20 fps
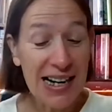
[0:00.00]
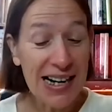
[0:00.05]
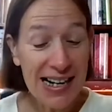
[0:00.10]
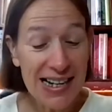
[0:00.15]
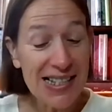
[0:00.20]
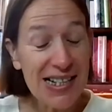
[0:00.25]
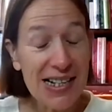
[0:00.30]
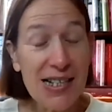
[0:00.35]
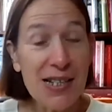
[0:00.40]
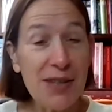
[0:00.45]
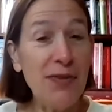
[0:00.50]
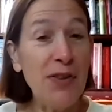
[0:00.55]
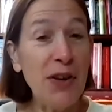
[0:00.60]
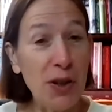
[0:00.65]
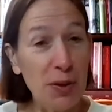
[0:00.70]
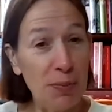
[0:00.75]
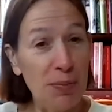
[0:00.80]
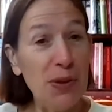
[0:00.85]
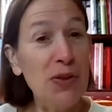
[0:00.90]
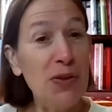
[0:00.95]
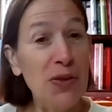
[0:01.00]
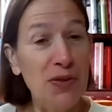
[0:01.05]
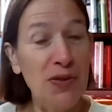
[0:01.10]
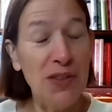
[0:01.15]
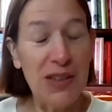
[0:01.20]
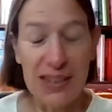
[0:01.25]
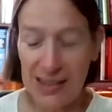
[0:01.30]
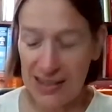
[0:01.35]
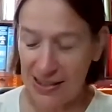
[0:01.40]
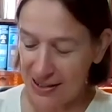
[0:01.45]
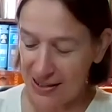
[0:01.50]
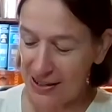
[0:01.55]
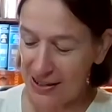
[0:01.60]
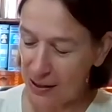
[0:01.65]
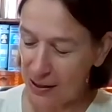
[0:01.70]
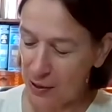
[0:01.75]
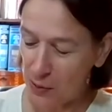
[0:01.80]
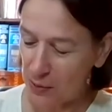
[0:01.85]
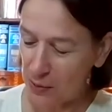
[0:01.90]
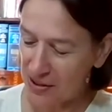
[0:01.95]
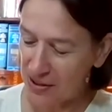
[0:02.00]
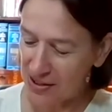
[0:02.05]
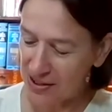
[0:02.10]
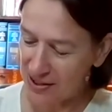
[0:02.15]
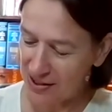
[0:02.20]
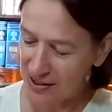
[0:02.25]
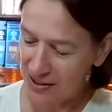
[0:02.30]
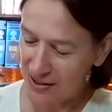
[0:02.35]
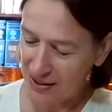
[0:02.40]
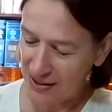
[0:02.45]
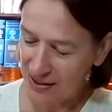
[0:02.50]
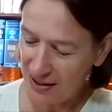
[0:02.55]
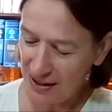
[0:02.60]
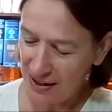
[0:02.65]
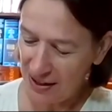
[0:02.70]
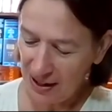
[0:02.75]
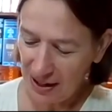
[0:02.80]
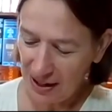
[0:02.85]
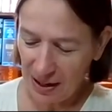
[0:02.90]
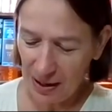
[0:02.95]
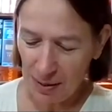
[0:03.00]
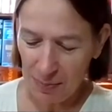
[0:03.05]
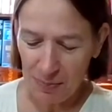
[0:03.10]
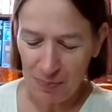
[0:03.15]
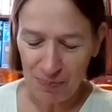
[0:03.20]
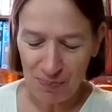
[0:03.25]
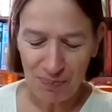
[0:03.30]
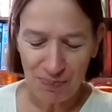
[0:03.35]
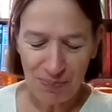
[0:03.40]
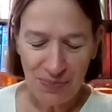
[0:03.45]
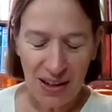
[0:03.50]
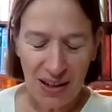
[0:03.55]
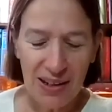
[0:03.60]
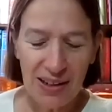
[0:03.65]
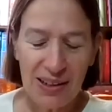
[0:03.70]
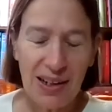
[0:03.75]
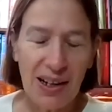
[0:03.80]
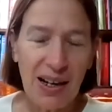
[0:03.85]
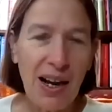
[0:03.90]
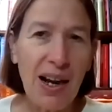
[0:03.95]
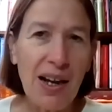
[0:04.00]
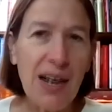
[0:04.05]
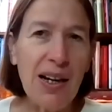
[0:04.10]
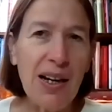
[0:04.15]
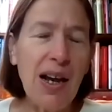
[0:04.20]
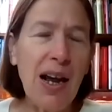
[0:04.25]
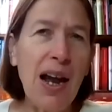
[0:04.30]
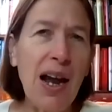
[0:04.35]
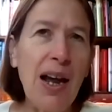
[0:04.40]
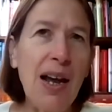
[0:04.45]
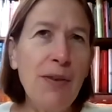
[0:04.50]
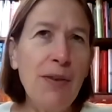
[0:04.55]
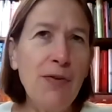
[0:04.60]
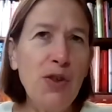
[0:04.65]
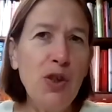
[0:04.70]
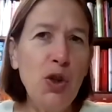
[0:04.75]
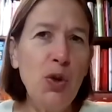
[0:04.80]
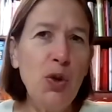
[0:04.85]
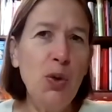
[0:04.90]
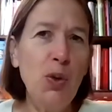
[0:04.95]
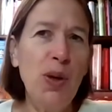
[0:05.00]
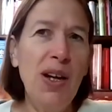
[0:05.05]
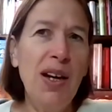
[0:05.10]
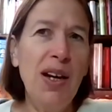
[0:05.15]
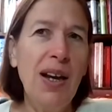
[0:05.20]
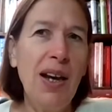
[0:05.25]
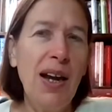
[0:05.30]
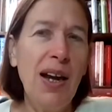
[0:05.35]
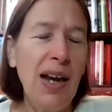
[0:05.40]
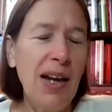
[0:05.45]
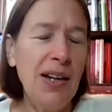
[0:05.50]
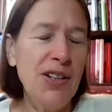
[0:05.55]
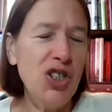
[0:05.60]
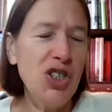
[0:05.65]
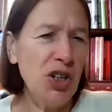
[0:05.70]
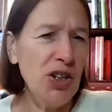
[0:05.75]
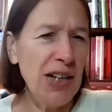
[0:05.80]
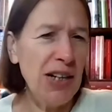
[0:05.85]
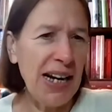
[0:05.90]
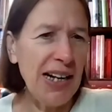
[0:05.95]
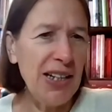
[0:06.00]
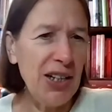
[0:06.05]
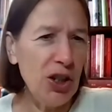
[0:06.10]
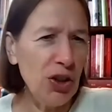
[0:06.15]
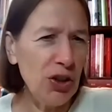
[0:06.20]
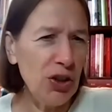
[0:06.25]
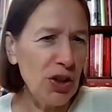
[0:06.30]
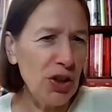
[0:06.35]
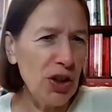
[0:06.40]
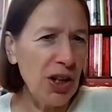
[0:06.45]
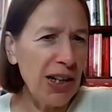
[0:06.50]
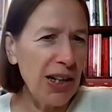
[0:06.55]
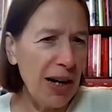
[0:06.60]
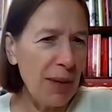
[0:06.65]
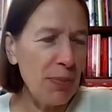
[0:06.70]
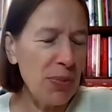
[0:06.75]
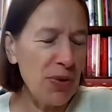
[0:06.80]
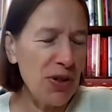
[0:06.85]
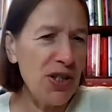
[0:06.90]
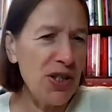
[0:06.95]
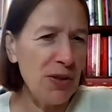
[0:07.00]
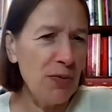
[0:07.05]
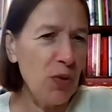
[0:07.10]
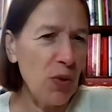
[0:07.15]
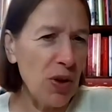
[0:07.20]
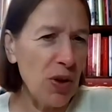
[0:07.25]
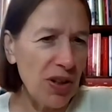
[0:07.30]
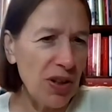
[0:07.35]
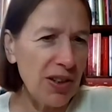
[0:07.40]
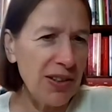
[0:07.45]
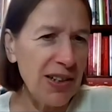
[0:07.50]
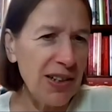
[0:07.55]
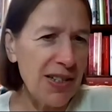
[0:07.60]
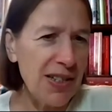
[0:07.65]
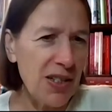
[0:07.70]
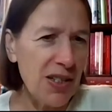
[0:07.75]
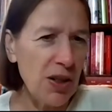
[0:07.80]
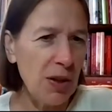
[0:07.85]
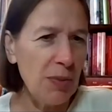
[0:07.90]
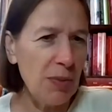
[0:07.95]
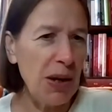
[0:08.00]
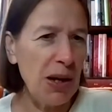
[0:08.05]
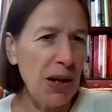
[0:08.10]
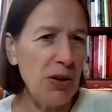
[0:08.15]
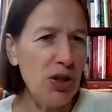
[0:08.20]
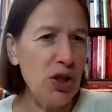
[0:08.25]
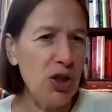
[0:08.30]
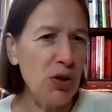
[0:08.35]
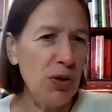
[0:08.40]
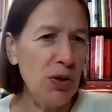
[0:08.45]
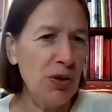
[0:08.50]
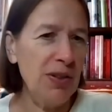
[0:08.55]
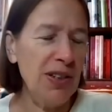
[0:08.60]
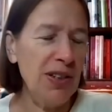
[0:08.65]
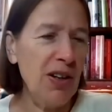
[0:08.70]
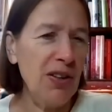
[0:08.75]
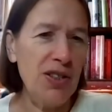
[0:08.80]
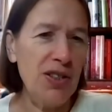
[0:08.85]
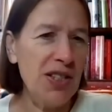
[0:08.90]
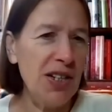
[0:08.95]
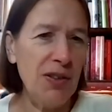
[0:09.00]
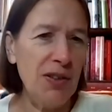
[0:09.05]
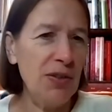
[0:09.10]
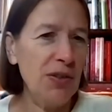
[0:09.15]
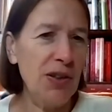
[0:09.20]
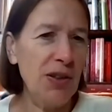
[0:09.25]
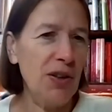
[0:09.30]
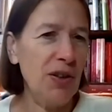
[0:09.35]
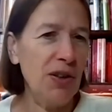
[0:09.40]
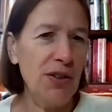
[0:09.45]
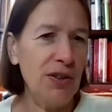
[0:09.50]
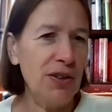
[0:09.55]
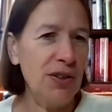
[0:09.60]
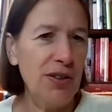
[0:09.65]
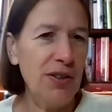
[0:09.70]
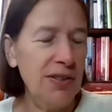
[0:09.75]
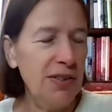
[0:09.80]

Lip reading: It is a very beautiful little sequence. Yeah, have you done any other collaborative work that's come out during lockdown, or?